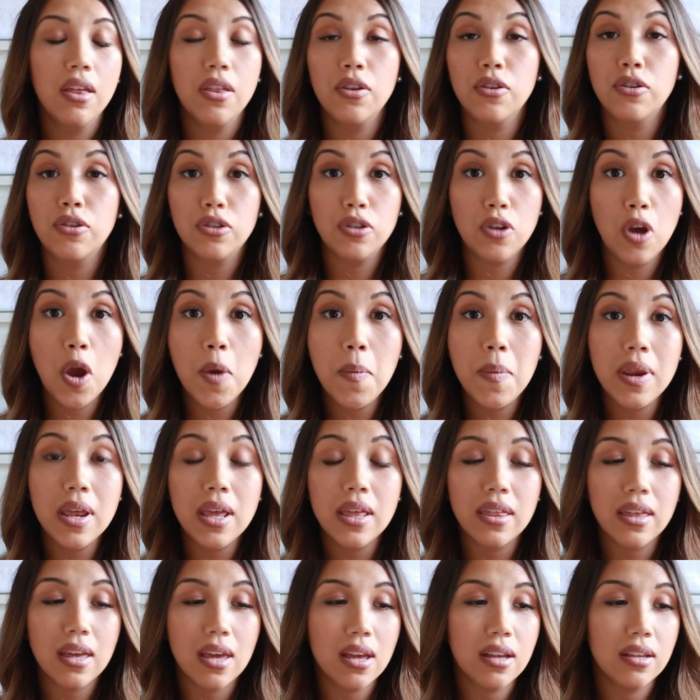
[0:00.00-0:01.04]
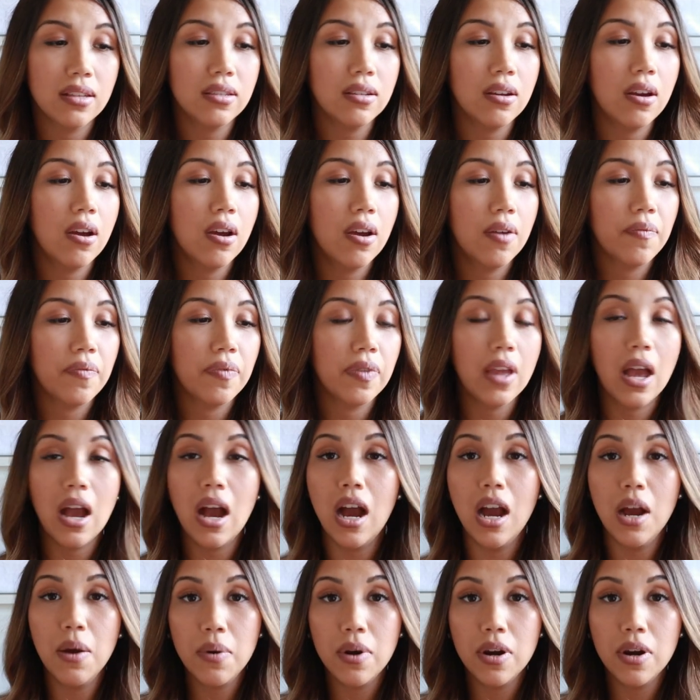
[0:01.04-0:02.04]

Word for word: there's so many things. So I